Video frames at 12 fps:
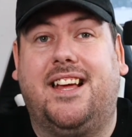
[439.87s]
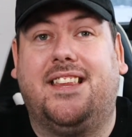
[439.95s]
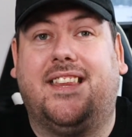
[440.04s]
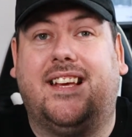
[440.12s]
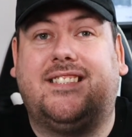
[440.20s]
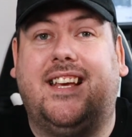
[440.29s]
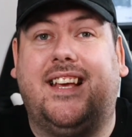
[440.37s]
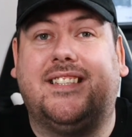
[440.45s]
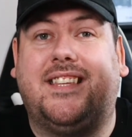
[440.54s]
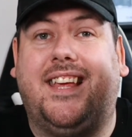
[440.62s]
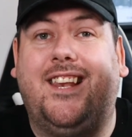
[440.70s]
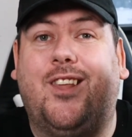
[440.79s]
This is
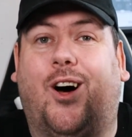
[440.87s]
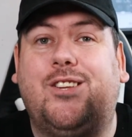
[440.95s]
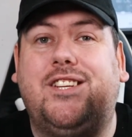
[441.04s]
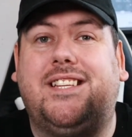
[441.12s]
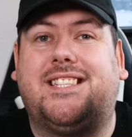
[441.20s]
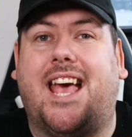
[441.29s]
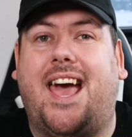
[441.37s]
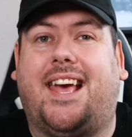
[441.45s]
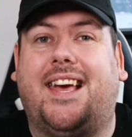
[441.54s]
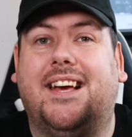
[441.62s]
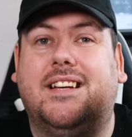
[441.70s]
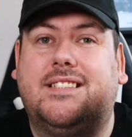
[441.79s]
the Logitech
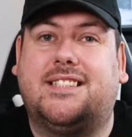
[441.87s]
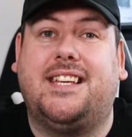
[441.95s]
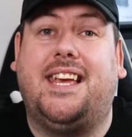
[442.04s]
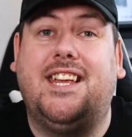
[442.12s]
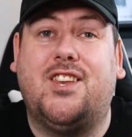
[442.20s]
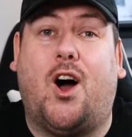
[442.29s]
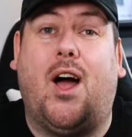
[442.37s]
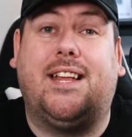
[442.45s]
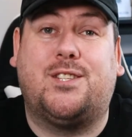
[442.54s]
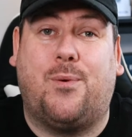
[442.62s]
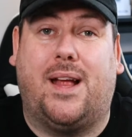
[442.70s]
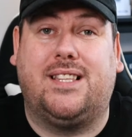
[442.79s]

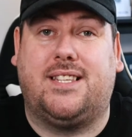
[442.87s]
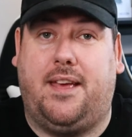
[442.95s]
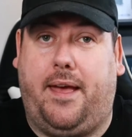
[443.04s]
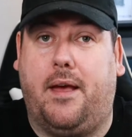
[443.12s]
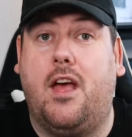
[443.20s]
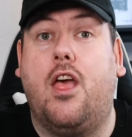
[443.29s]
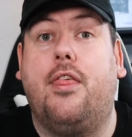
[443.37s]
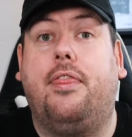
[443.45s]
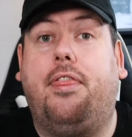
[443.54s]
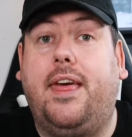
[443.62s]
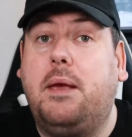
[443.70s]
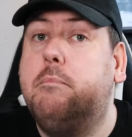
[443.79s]
C920,
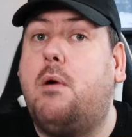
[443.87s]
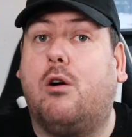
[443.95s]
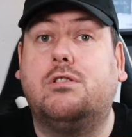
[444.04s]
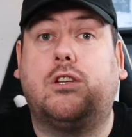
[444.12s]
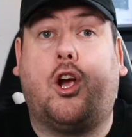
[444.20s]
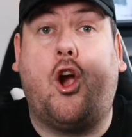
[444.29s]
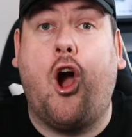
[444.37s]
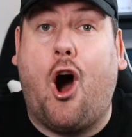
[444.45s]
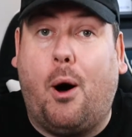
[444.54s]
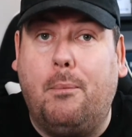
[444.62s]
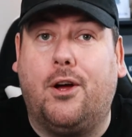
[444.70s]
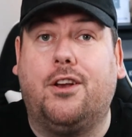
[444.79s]
the most
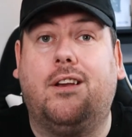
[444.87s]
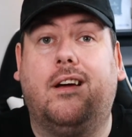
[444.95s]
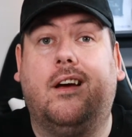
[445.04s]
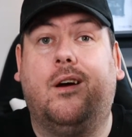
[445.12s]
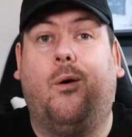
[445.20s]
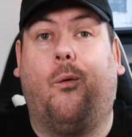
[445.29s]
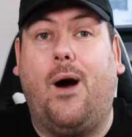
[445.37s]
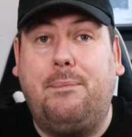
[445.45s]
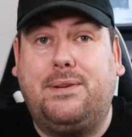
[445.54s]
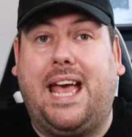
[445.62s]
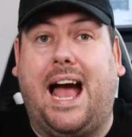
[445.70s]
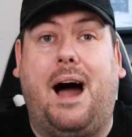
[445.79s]
common
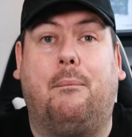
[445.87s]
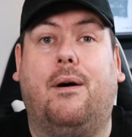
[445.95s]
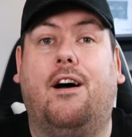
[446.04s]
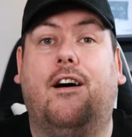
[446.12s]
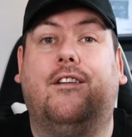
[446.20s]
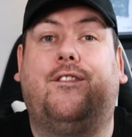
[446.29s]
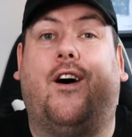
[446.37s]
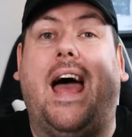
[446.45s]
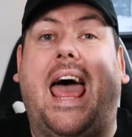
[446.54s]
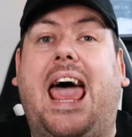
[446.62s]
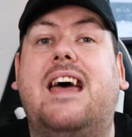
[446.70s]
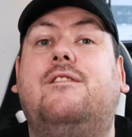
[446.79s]
webcam for
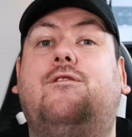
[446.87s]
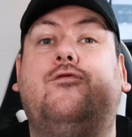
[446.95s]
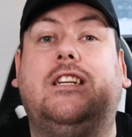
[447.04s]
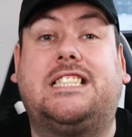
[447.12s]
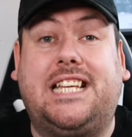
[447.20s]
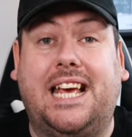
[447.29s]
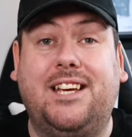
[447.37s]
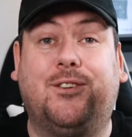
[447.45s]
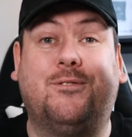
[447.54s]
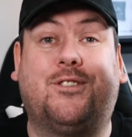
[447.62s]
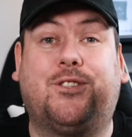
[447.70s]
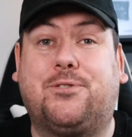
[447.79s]
every single
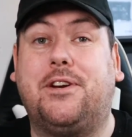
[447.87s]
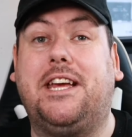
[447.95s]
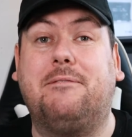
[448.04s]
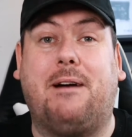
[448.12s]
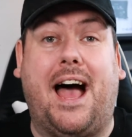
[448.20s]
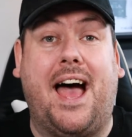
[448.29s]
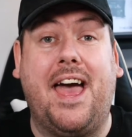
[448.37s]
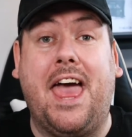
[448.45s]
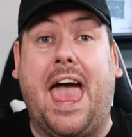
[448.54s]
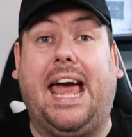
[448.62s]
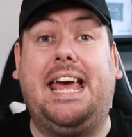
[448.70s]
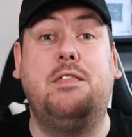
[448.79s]
streamer
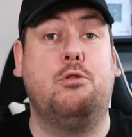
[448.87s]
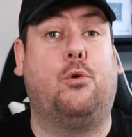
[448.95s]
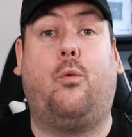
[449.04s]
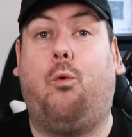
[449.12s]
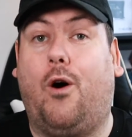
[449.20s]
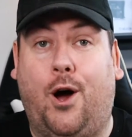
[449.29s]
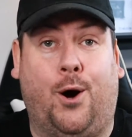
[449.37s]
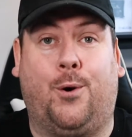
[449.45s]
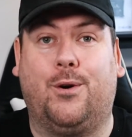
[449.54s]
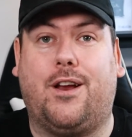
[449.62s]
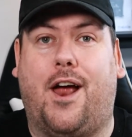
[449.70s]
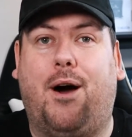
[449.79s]
in the
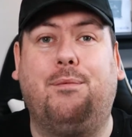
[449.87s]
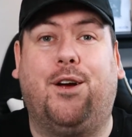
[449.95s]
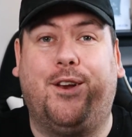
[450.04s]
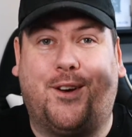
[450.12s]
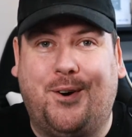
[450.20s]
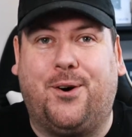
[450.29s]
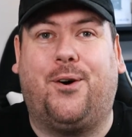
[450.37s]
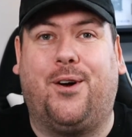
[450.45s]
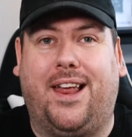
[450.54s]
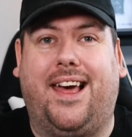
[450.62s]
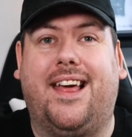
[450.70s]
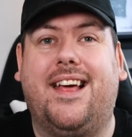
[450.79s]
world, and I'm gonna call
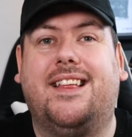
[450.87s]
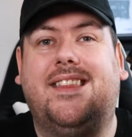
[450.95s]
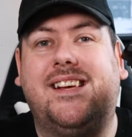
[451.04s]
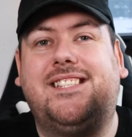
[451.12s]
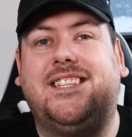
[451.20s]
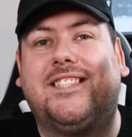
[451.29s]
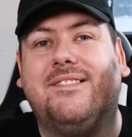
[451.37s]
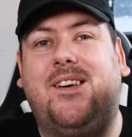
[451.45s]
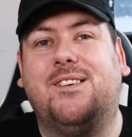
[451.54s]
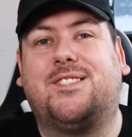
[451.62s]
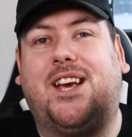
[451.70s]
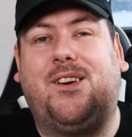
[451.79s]
it. This is the
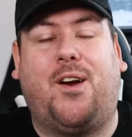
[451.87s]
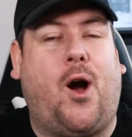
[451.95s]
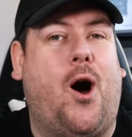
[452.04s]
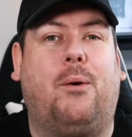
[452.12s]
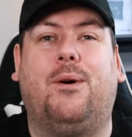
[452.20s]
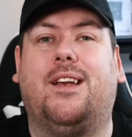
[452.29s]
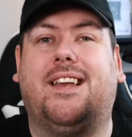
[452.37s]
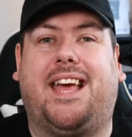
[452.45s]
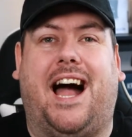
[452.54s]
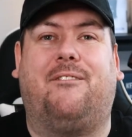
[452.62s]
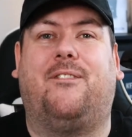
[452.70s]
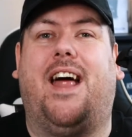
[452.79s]
most common
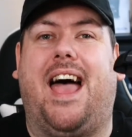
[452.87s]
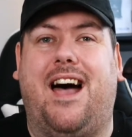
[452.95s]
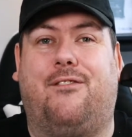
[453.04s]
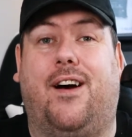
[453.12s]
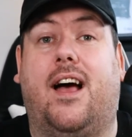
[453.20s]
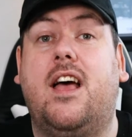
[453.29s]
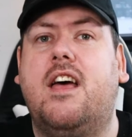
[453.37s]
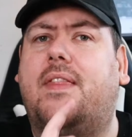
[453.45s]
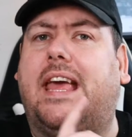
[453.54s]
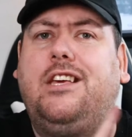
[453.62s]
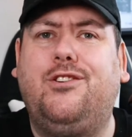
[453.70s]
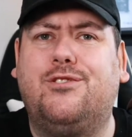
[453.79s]
camera ever. They
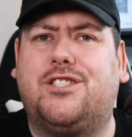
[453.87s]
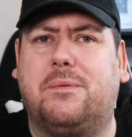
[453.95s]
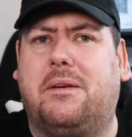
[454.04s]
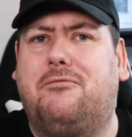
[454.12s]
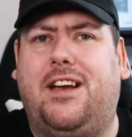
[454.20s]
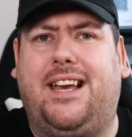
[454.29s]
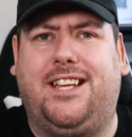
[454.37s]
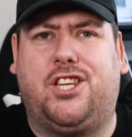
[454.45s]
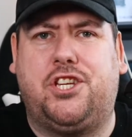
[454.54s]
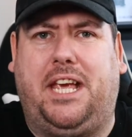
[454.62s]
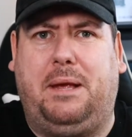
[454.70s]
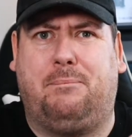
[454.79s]
used to be really
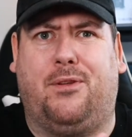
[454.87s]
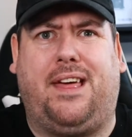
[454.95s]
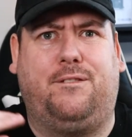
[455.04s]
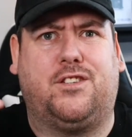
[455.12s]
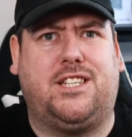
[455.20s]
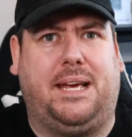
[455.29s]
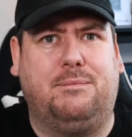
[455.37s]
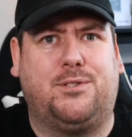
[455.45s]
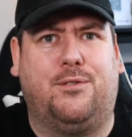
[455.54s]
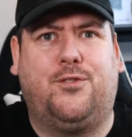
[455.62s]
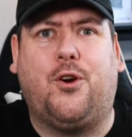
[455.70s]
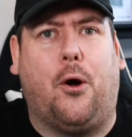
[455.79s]
cheap, but they've seemed to
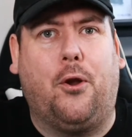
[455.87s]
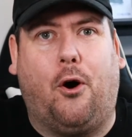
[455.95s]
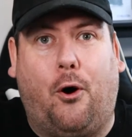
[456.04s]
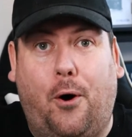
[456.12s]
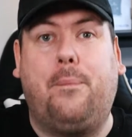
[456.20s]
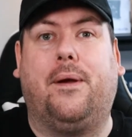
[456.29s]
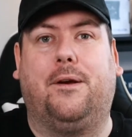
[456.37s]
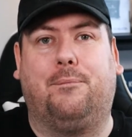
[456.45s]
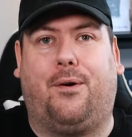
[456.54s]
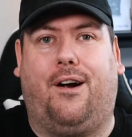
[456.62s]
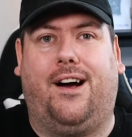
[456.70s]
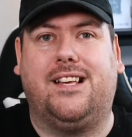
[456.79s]
have gone up in
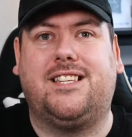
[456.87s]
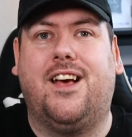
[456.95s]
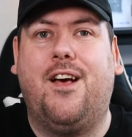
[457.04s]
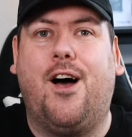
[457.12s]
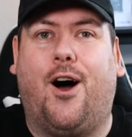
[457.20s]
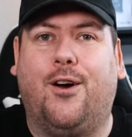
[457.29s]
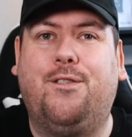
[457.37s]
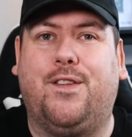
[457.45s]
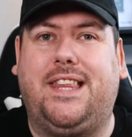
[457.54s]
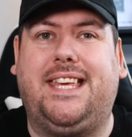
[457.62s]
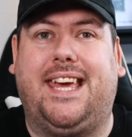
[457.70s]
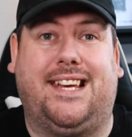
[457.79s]
price over the
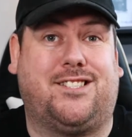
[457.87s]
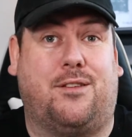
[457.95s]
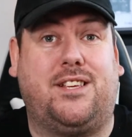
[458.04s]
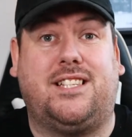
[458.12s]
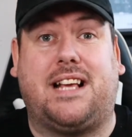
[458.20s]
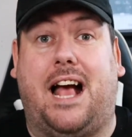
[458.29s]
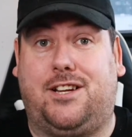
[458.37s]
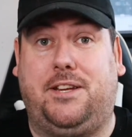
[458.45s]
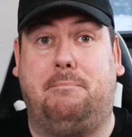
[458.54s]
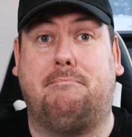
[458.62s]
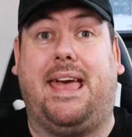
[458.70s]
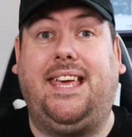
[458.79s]
years. So this is actually
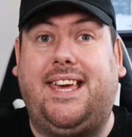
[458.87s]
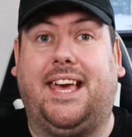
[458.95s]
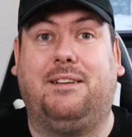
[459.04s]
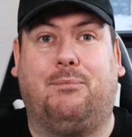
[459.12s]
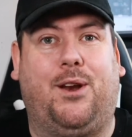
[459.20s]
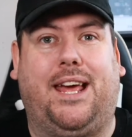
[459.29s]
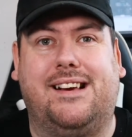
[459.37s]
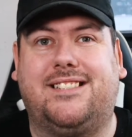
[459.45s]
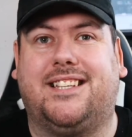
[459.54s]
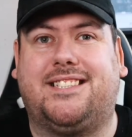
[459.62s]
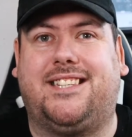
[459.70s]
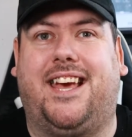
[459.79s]
making money as
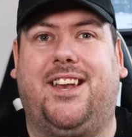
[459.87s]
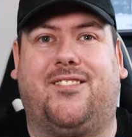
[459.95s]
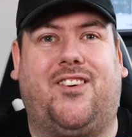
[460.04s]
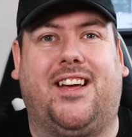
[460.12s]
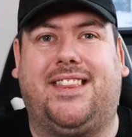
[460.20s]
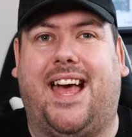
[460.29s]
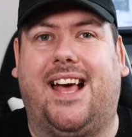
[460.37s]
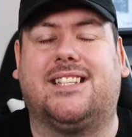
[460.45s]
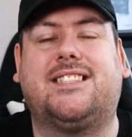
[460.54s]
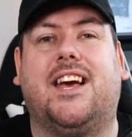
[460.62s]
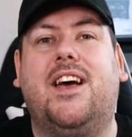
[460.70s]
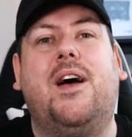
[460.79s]
it's sitting on my desk.